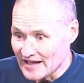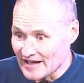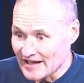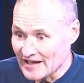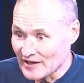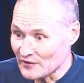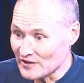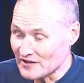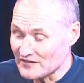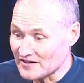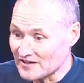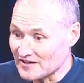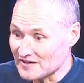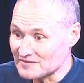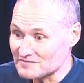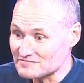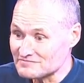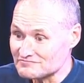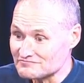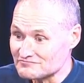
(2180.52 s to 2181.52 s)

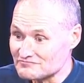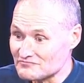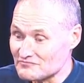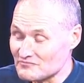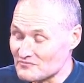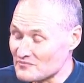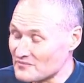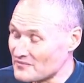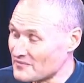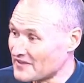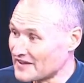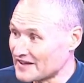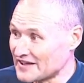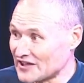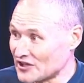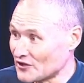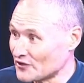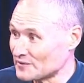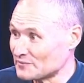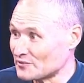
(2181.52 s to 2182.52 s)
However, the
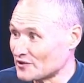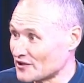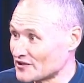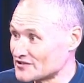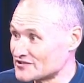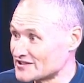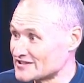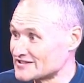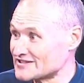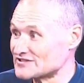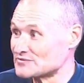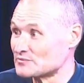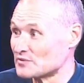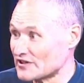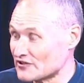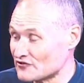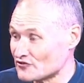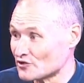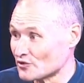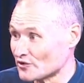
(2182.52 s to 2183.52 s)
healing process has
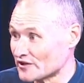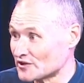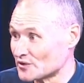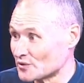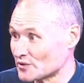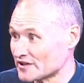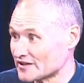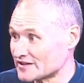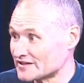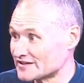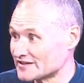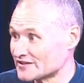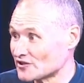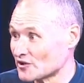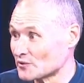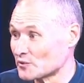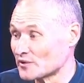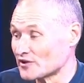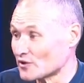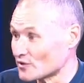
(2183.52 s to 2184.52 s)
been really quick.
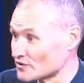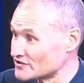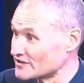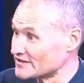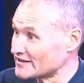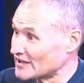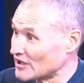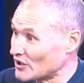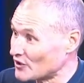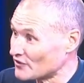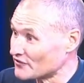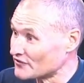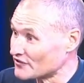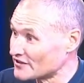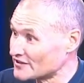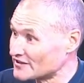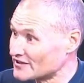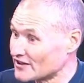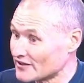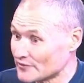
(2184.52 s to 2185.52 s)
Like when I was in the
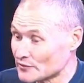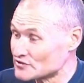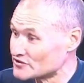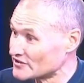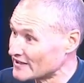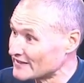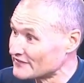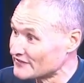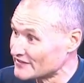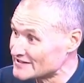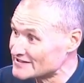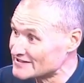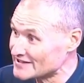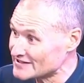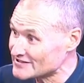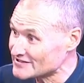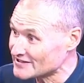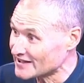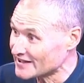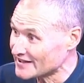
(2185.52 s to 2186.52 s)
Alfred, I was there for
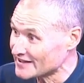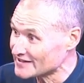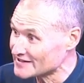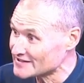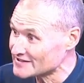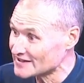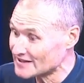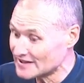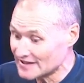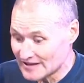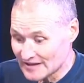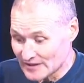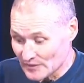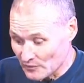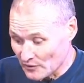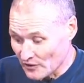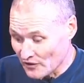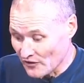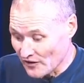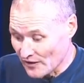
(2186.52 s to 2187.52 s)
6 days.
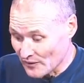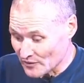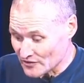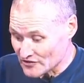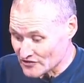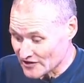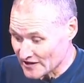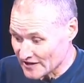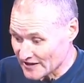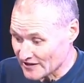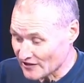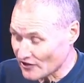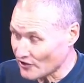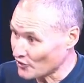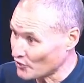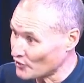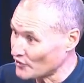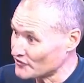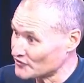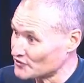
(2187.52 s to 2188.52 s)
While I was there,
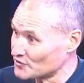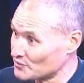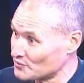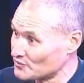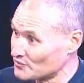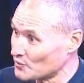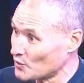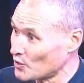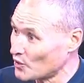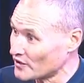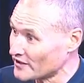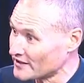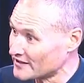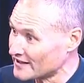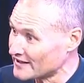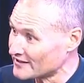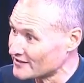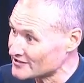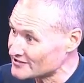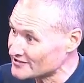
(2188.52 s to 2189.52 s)
I learnt to walk
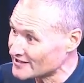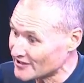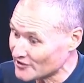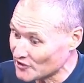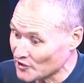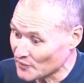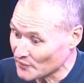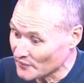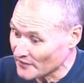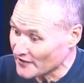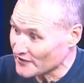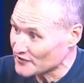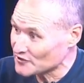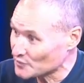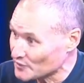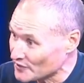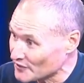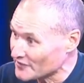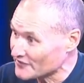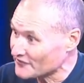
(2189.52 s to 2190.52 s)
again. I started on
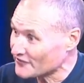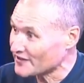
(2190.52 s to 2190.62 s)
those wheelie